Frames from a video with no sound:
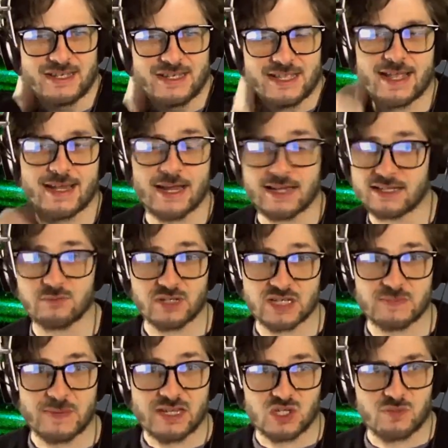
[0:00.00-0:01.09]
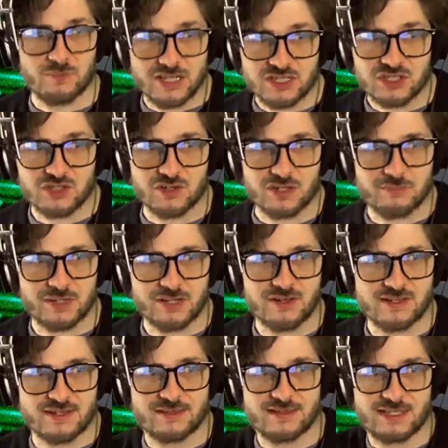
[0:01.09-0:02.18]
Yeah, again, I didn't want to spend too much on it
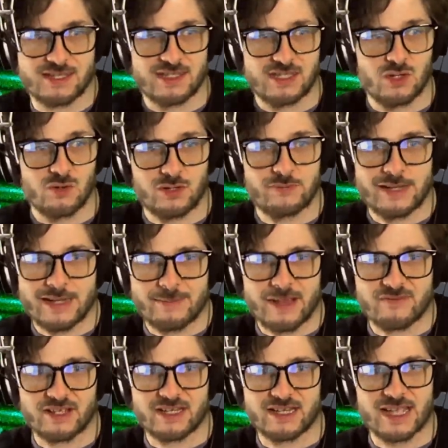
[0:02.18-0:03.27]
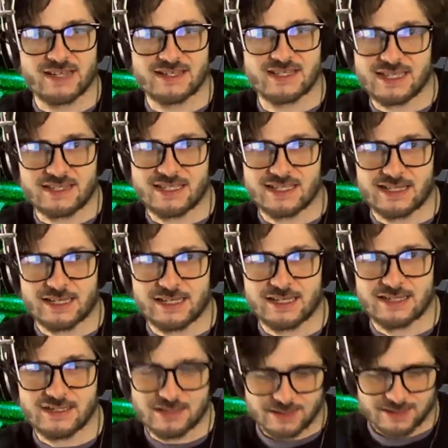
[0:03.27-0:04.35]
because this is the only way I'm ever going to get to see these
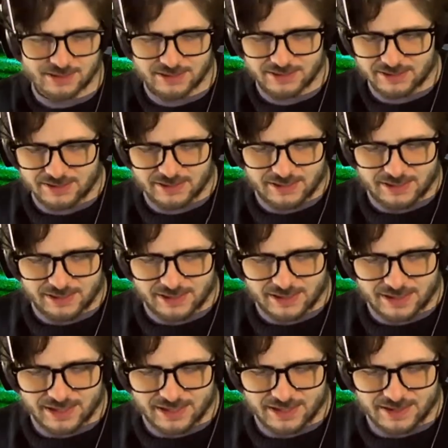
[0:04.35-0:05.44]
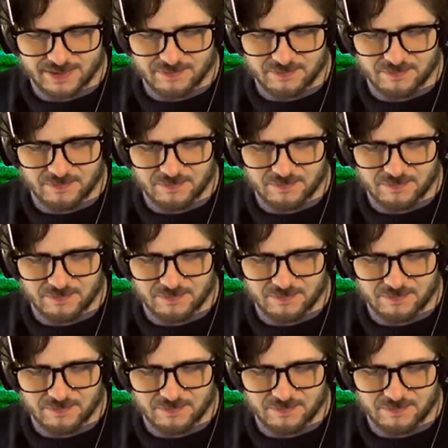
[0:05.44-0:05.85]
lights. And